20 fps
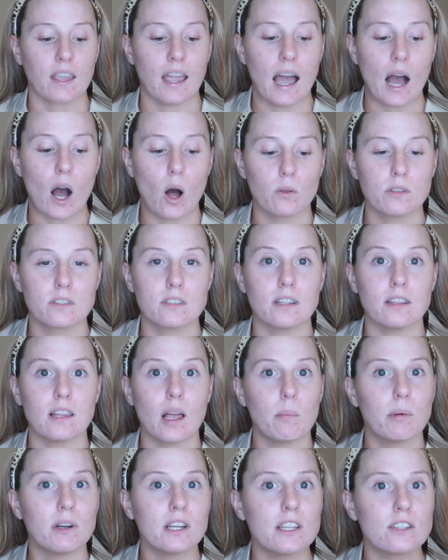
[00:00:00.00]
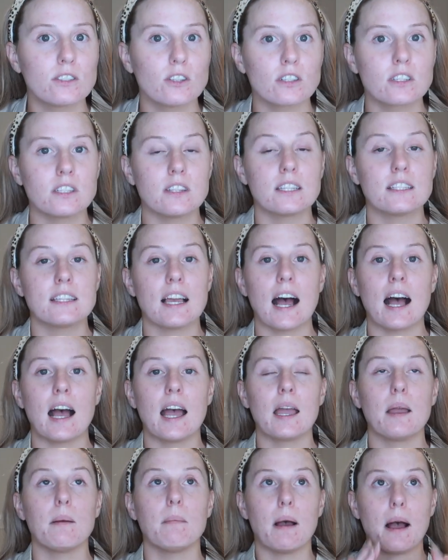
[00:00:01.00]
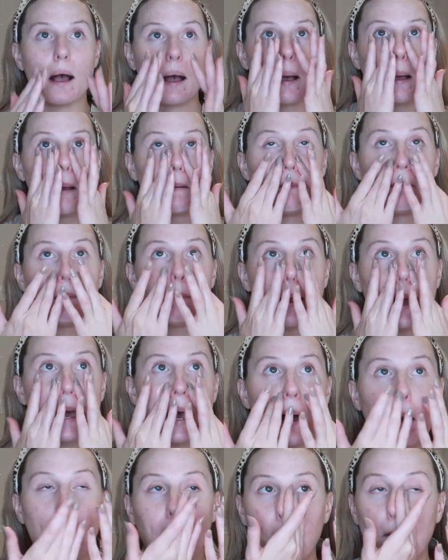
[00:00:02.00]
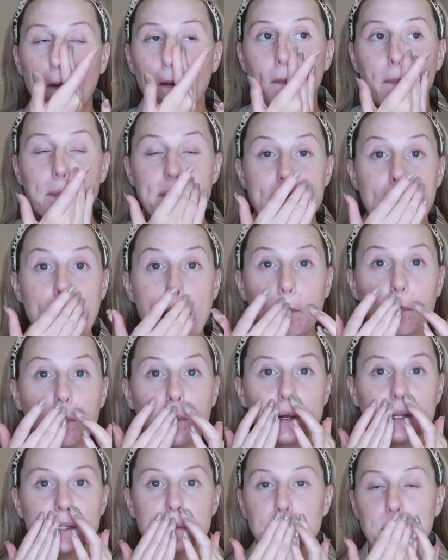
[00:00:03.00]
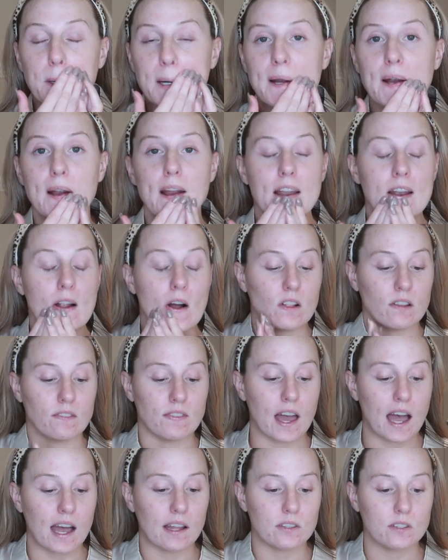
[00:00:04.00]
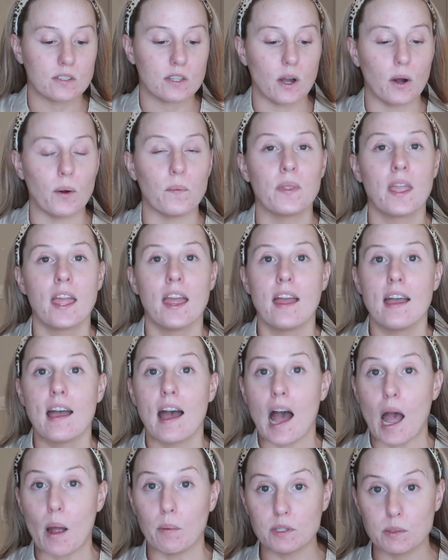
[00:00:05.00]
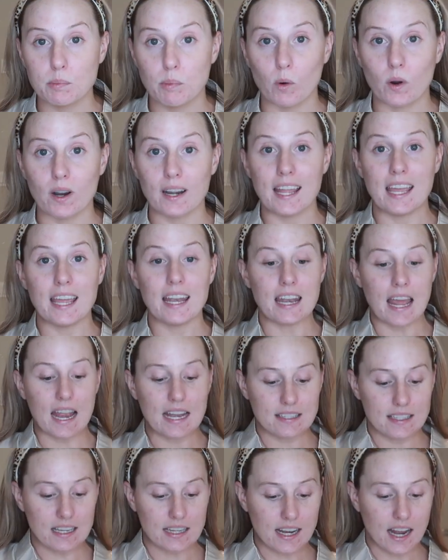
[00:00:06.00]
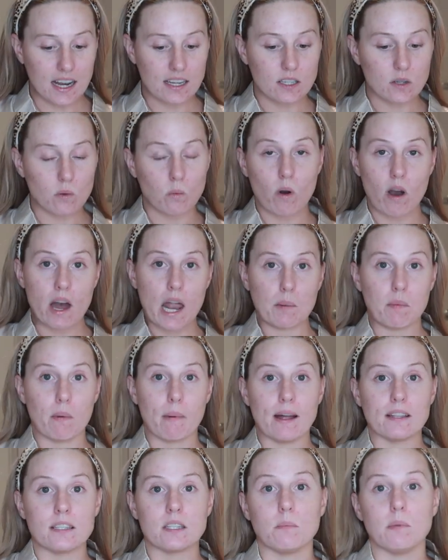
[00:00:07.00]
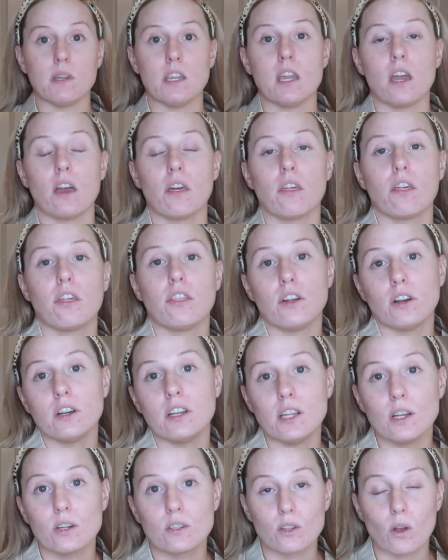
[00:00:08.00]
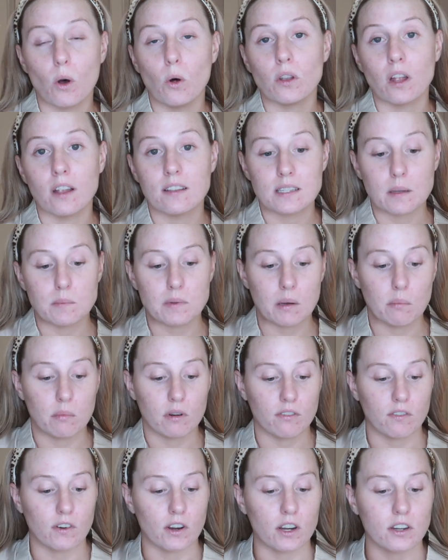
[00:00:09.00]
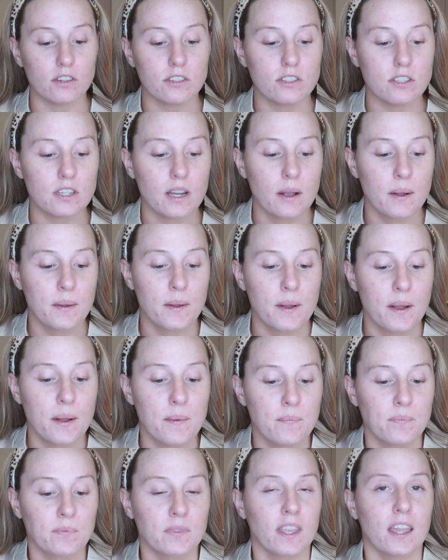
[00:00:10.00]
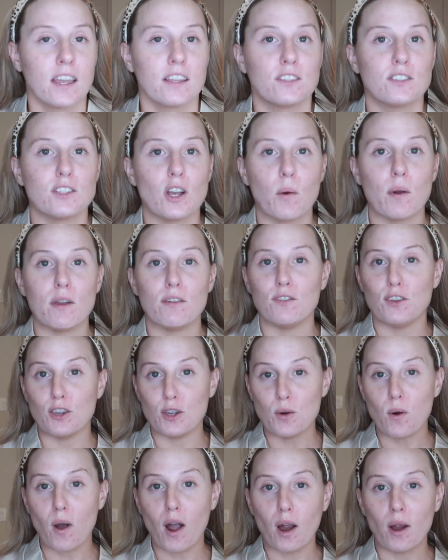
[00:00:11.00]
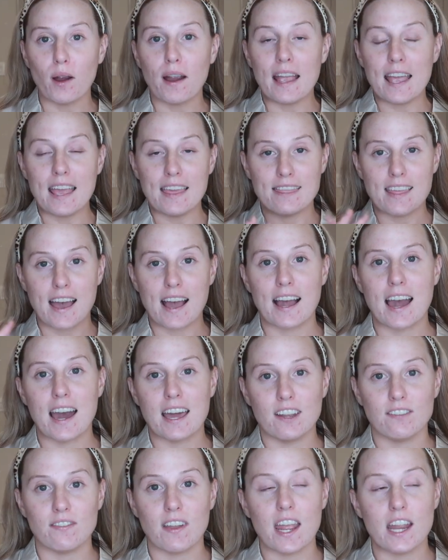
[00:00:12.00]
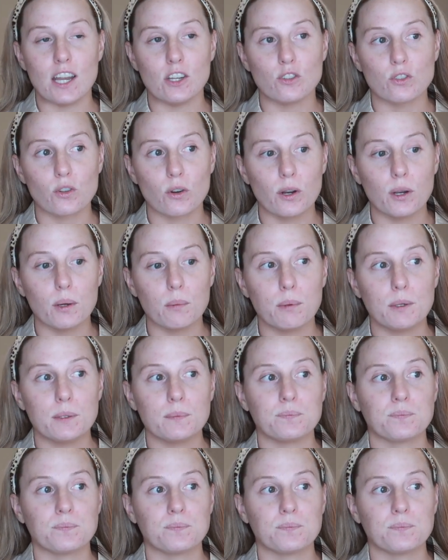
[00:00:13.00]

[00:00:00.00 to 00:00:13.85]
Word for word: how celebrities looked at the time, how tabloids were, and all of that. So I was born in 1991. I'm about to be 30 years old on September 1st. So if you are in that kind of age group,